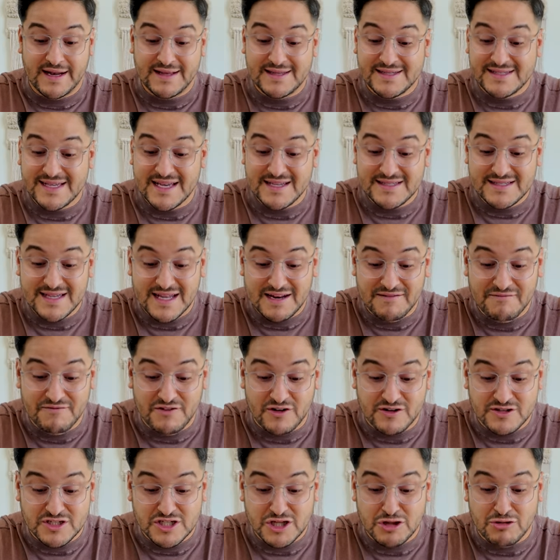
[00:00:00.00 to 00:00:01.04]
It says that in
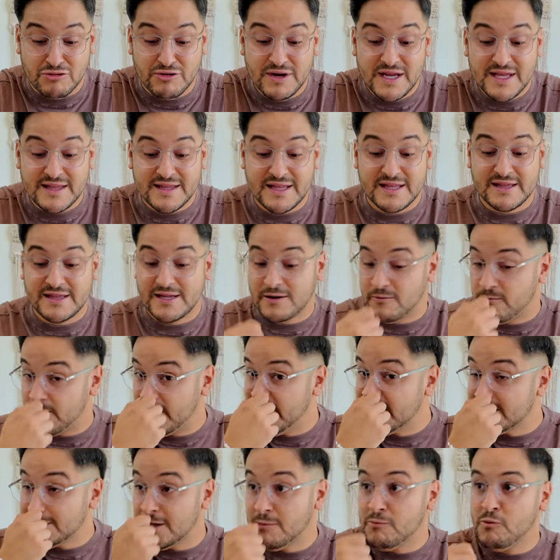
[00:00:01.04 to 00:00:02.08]
verse 3 that the
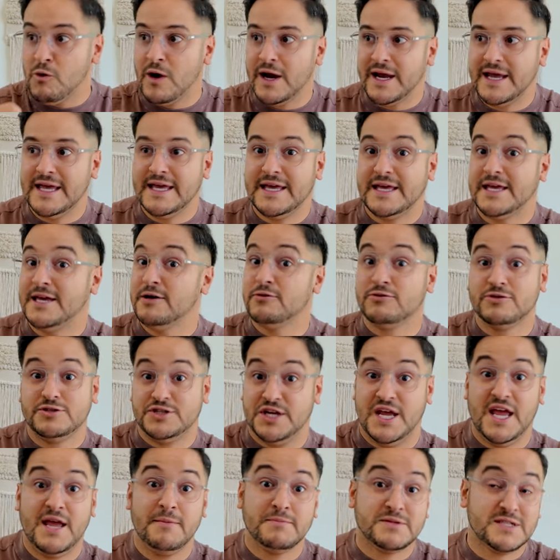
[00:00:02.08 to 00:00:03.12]
reason why he killed
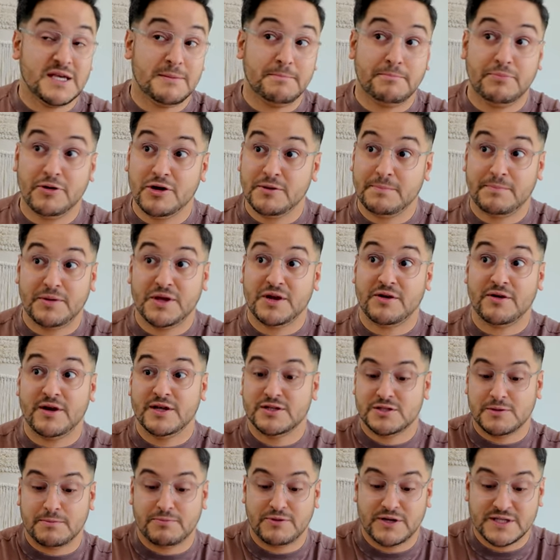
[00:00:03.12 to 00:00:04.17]
James and put Peter
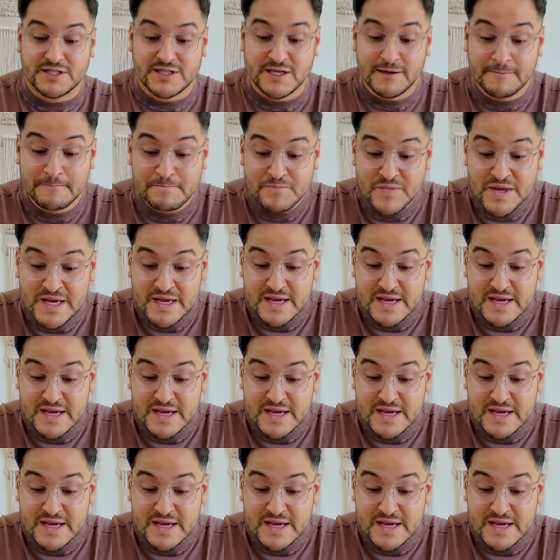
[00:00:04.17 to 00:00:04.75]
into prison,